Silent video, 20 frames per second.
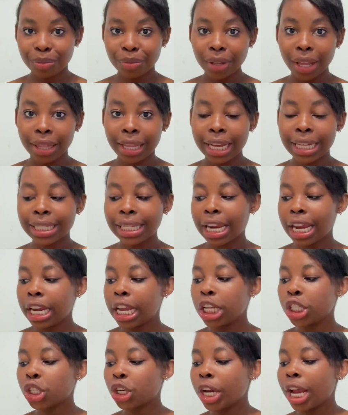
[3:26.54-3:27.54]
there isn't any
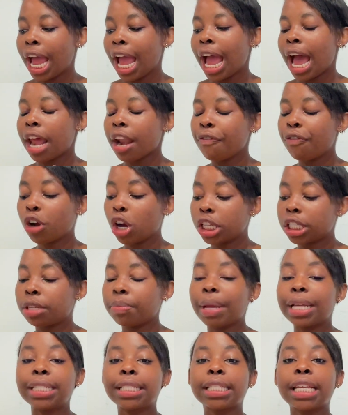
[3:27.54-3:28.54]
injury. And I forgot to
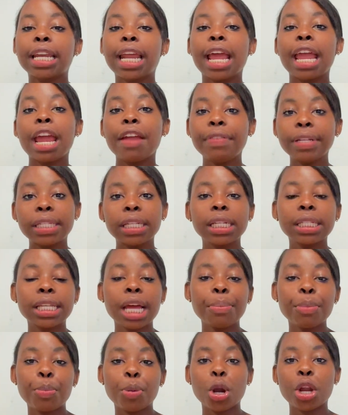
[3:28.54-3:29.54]
mention, every single
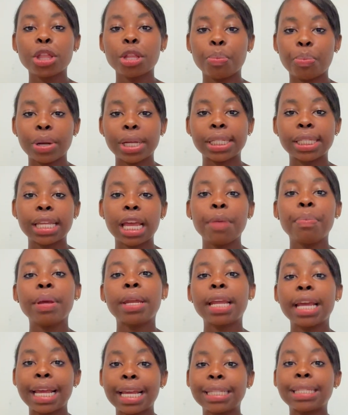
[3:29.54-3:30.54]
time you put on the breast tape,
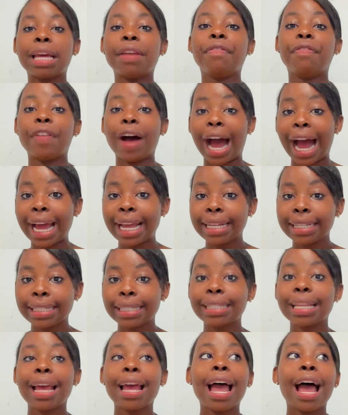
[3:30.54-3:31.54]
it is
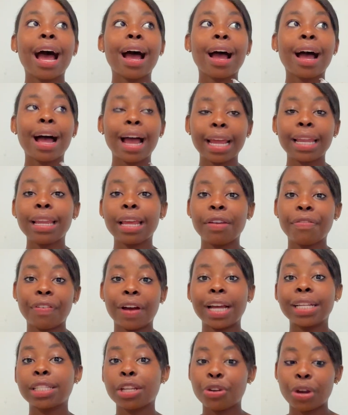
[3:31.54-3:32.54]
advised, highly
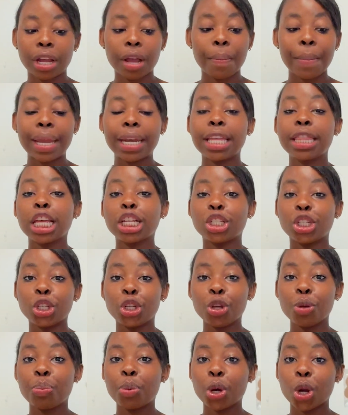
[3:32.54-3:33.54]
advised and recommended that you
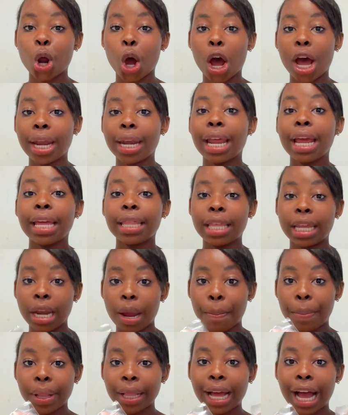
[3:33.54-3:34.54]
do put on the
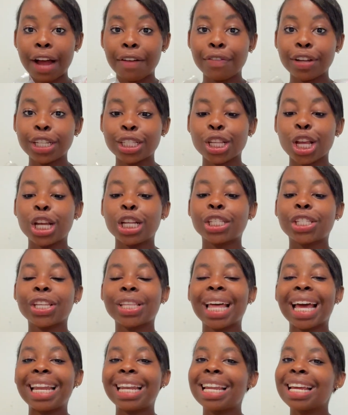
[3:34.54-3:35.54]
nipple covers so
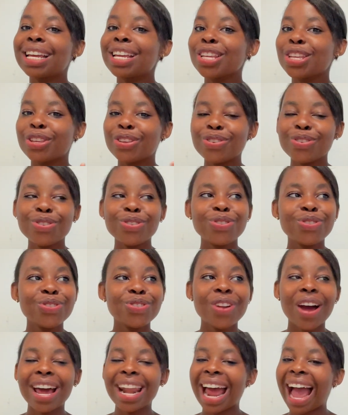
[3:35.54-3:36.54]
that you
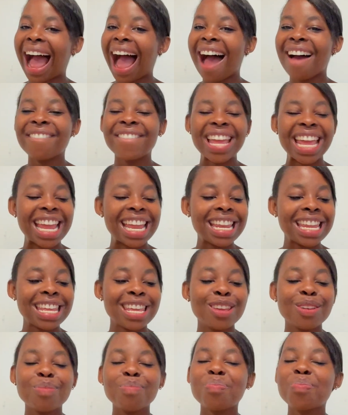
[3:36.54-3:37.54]
do not have
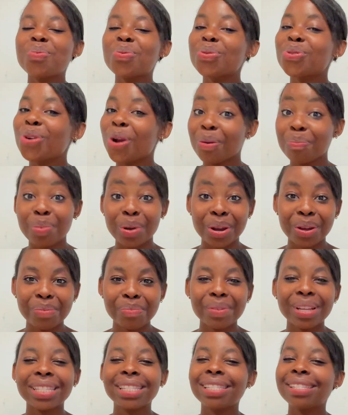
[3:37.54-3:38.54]
any
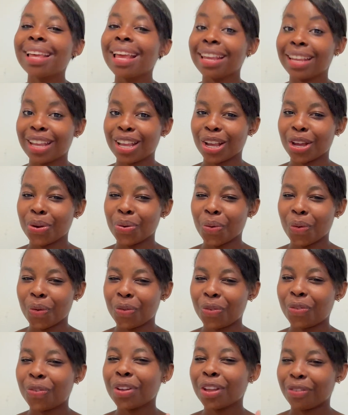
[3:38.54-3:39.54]
problem taking it
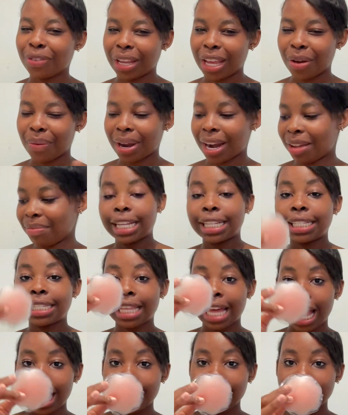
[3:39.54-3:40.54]
off, if you get what I mean. There's
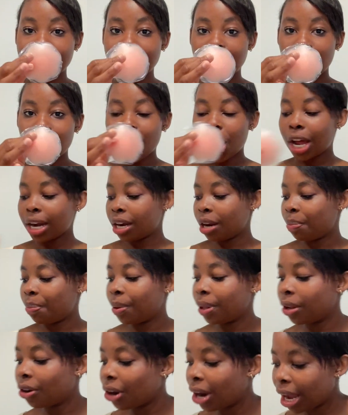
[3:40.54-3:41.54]
the other silicone
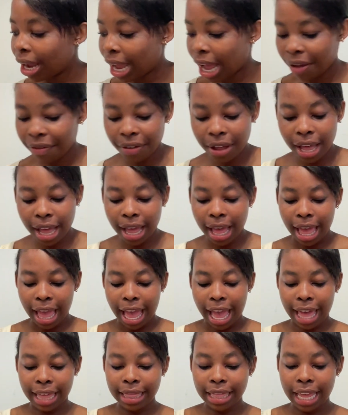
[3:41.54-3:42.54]
nipple cover,
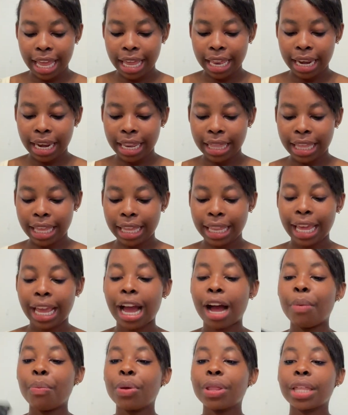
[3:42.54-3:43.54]
and then they
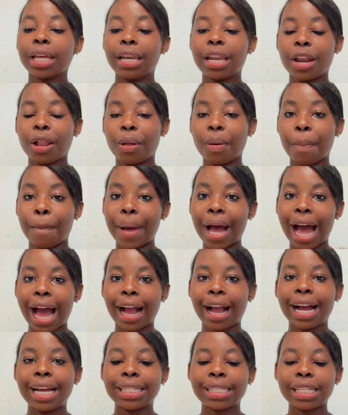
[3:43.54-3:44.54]
come with a little
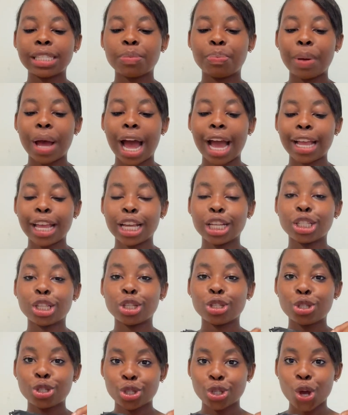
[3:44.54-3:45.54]
bag. Guys, this bag
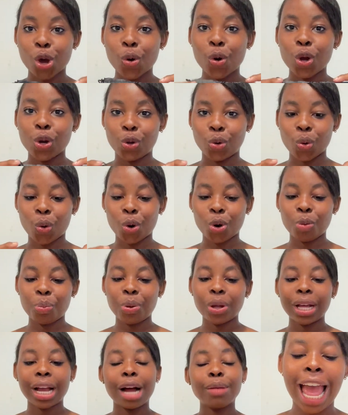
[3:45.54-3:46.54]
is so
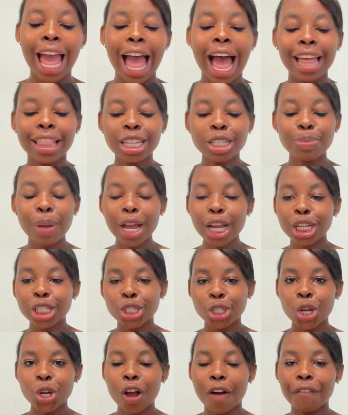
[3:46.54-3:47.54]
adorable. And this bag
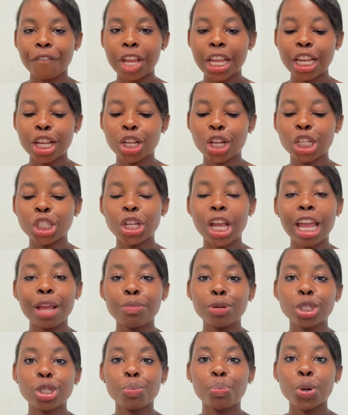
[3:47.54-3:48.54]
is so convenient because you're
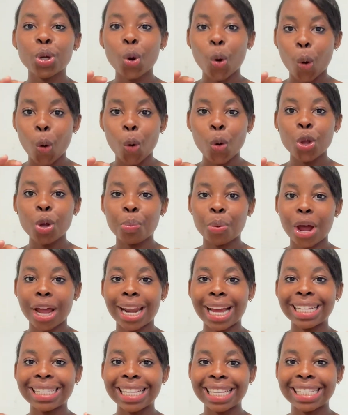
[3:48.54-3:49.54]
able to put all your
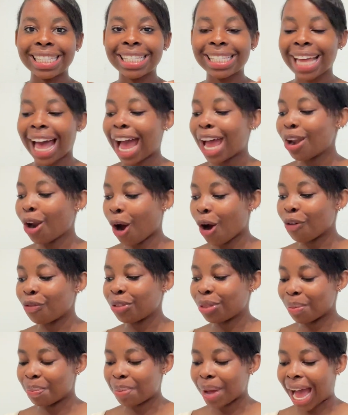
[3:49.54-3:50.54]
products inside
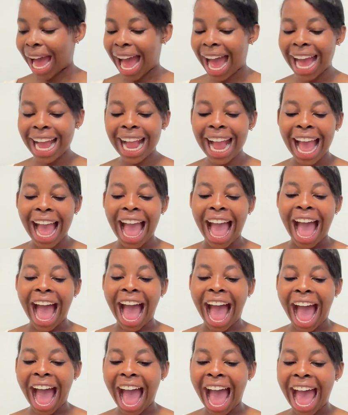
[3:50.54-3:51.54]
of the bag,
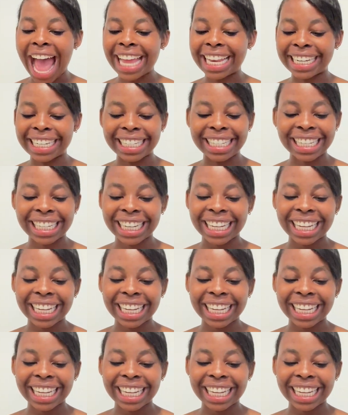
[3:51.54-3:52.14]
and